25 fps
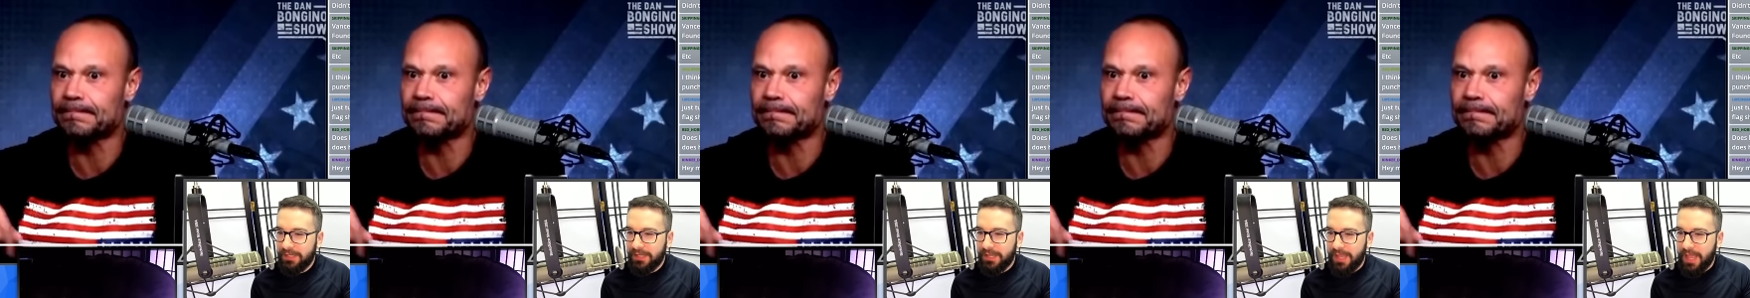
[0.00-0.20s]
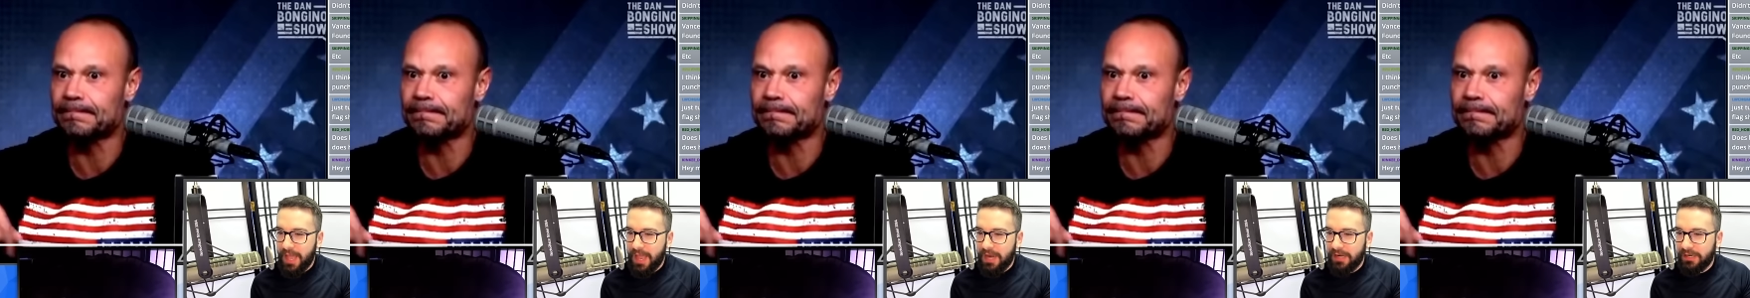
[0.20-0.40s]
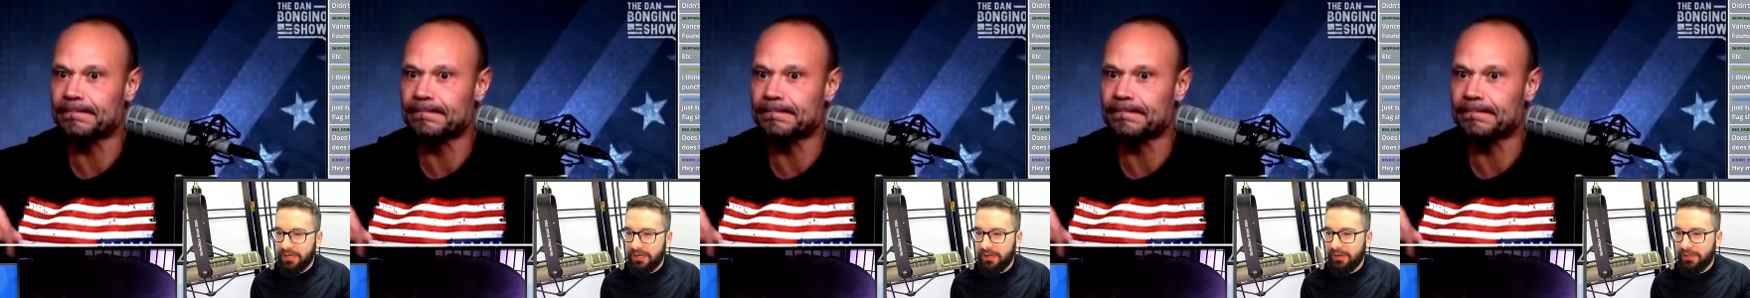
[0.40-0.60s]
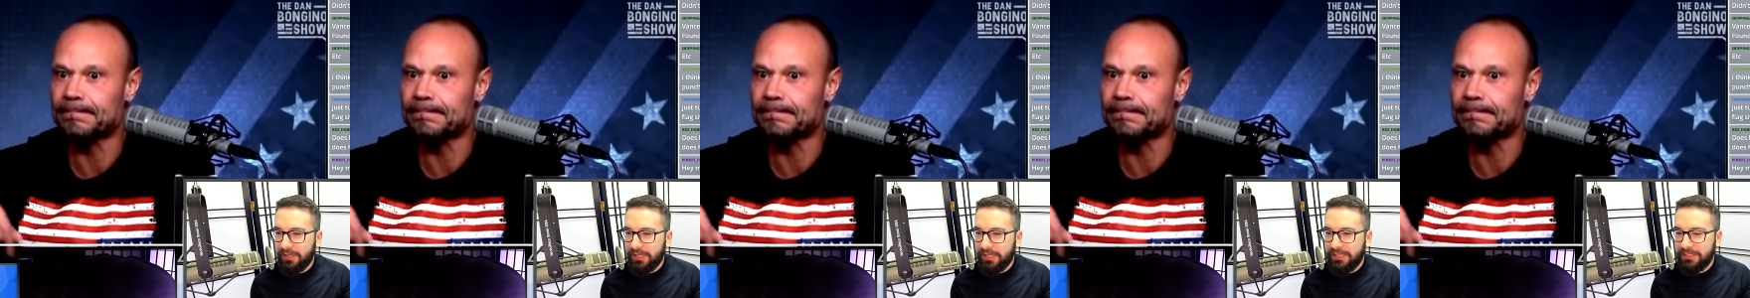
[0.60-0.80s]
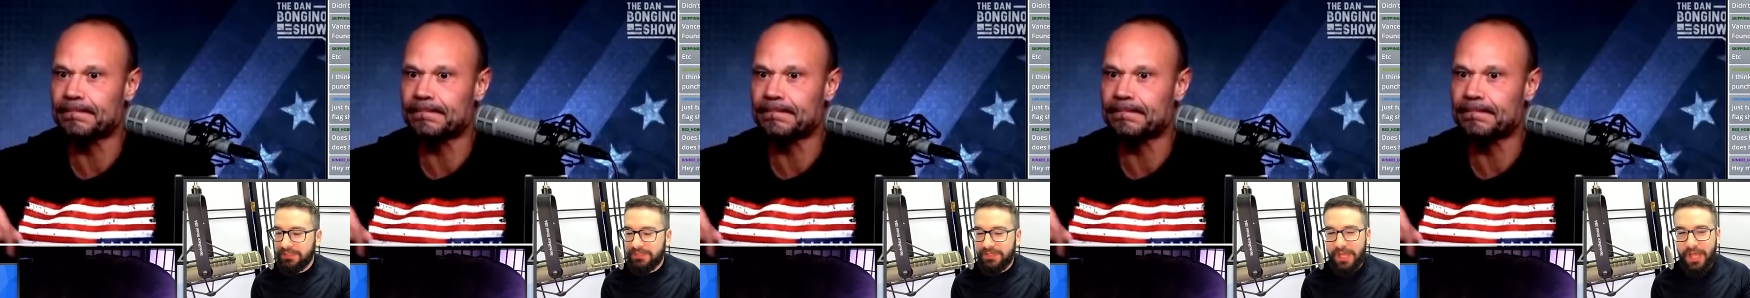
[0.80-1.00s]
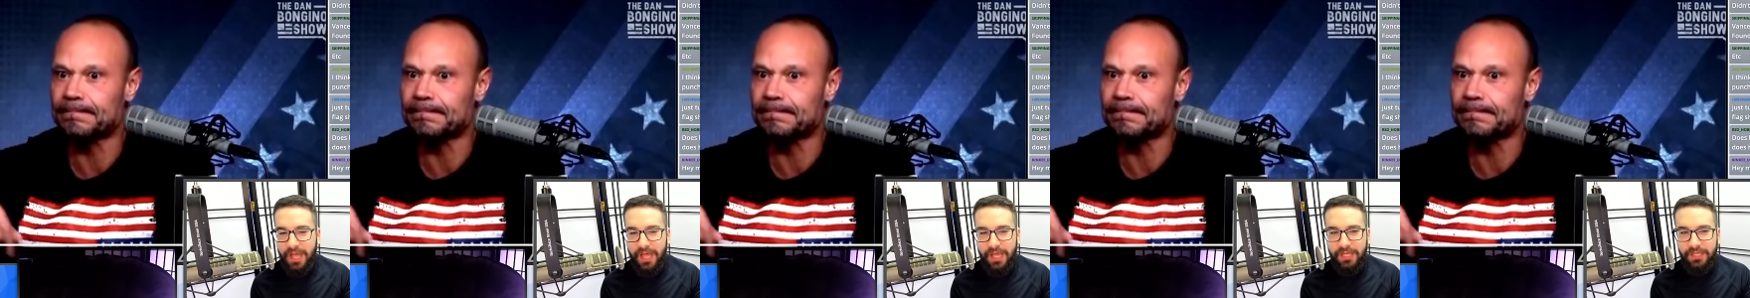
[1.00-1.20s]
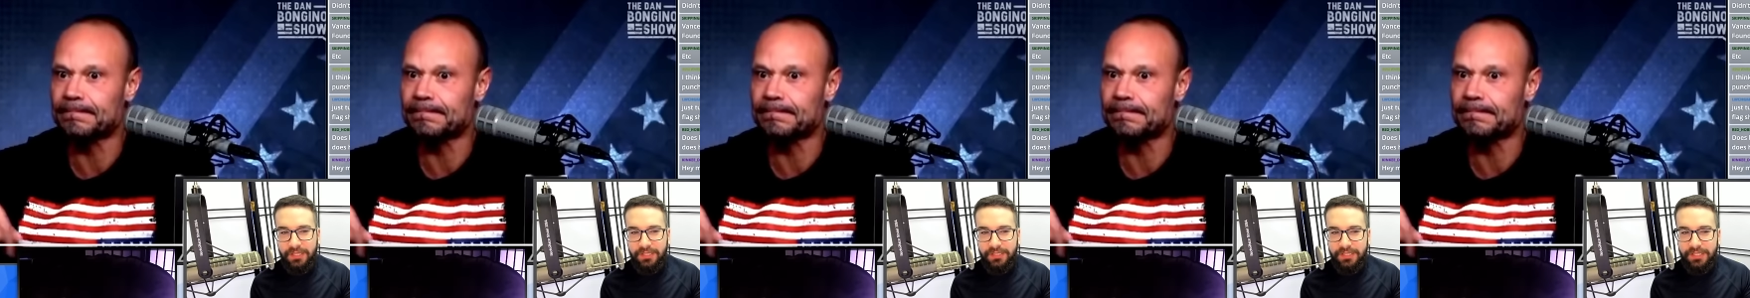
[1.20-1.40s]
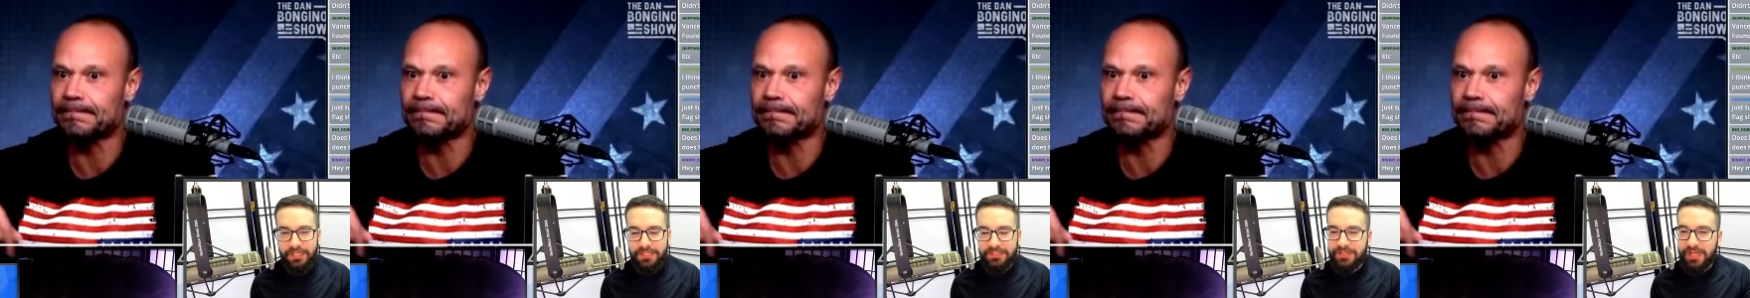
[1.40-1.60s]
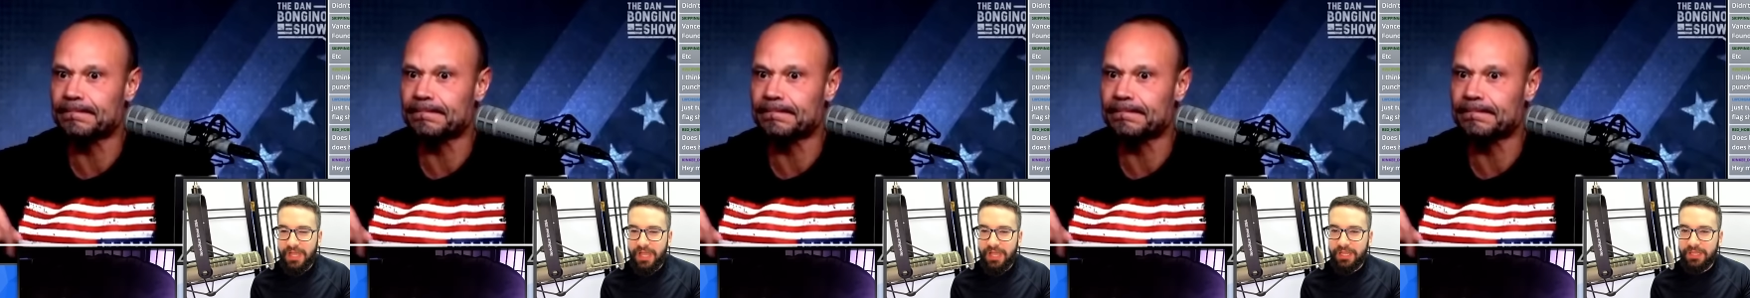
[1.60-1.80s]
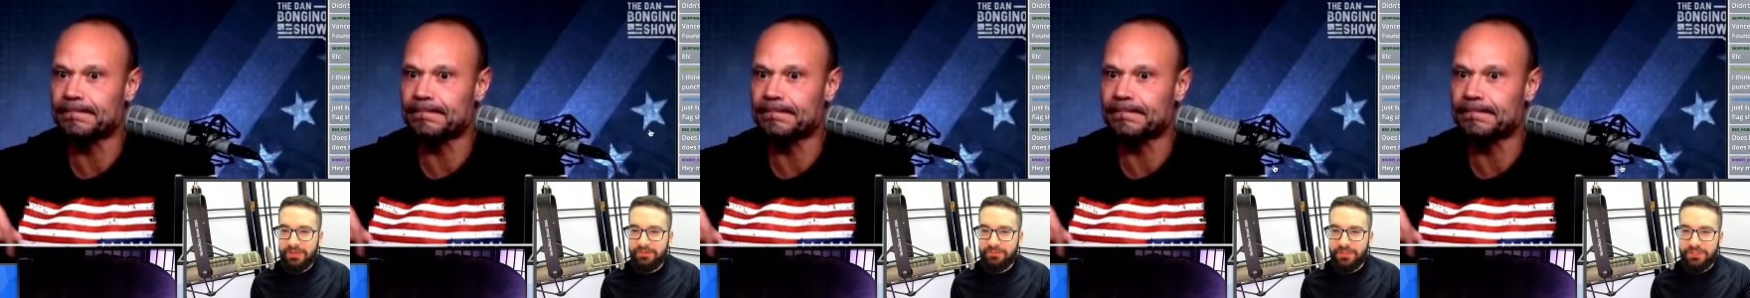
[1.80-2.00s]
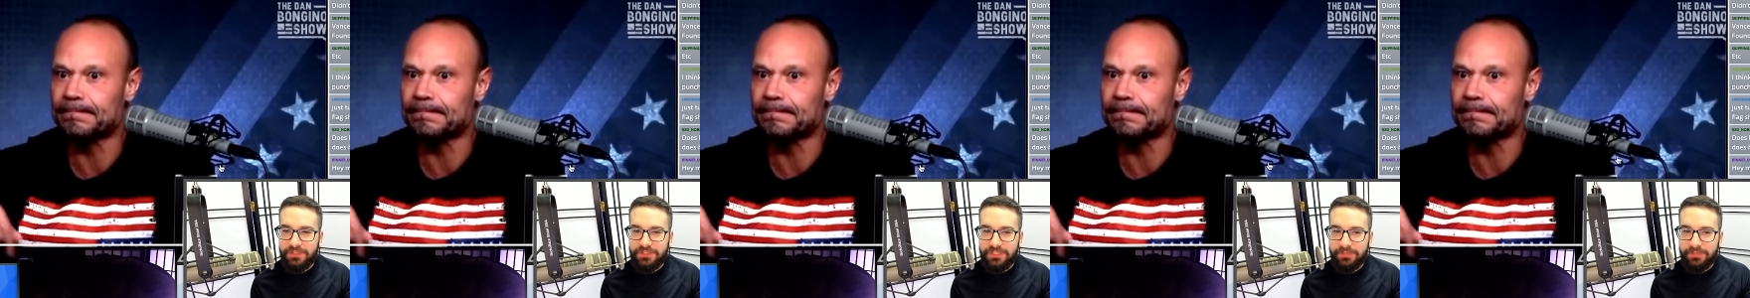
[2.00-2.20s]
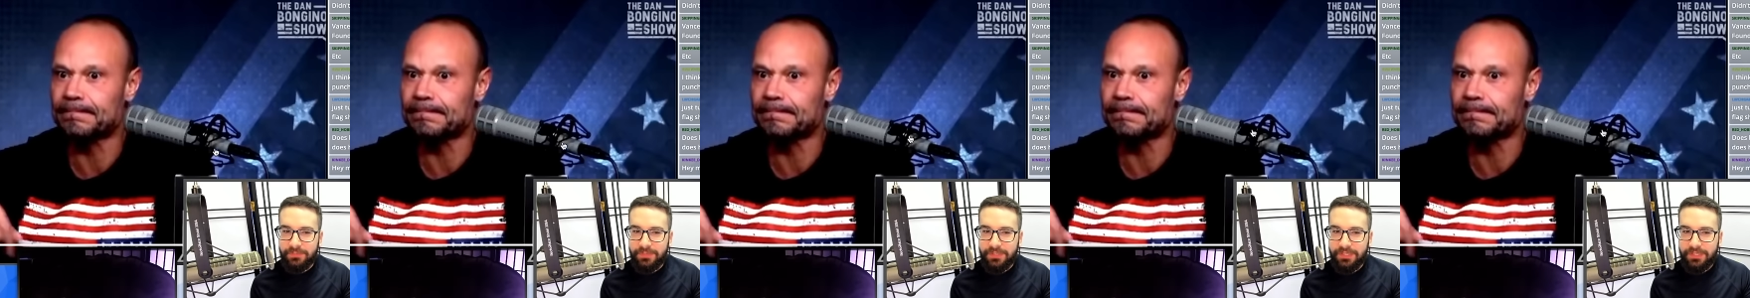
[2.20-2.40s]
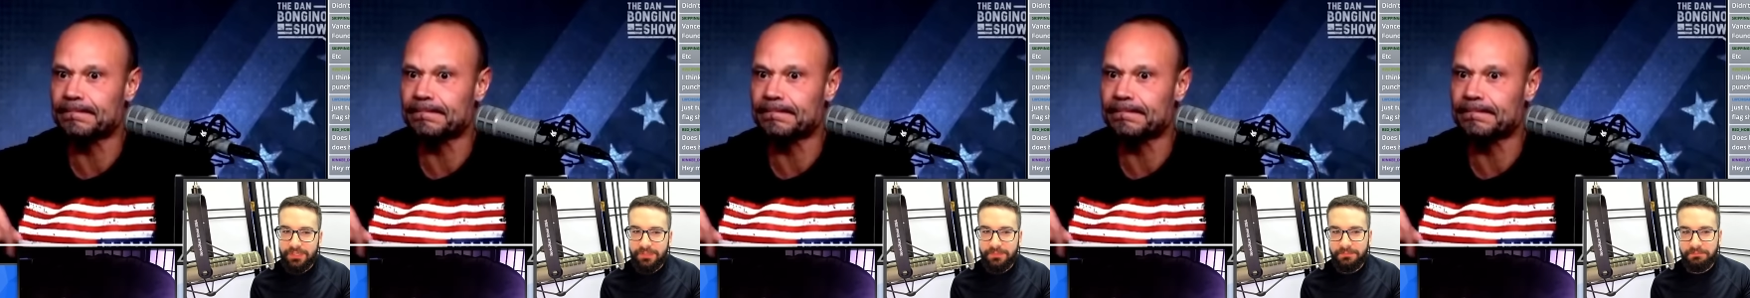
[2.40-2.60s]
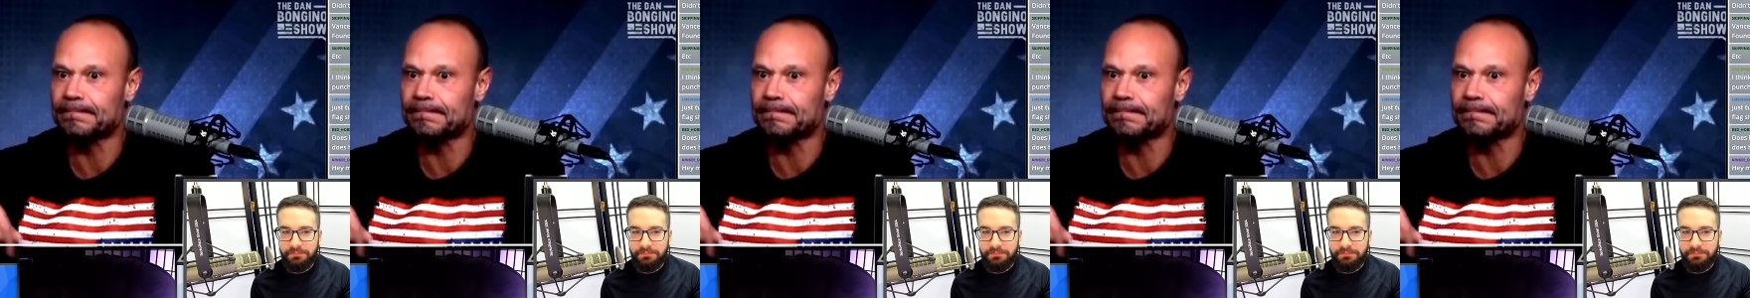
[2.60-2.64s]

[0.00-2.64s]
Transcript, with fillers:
Speaker 1: I don't know. He's not he's not convincing me.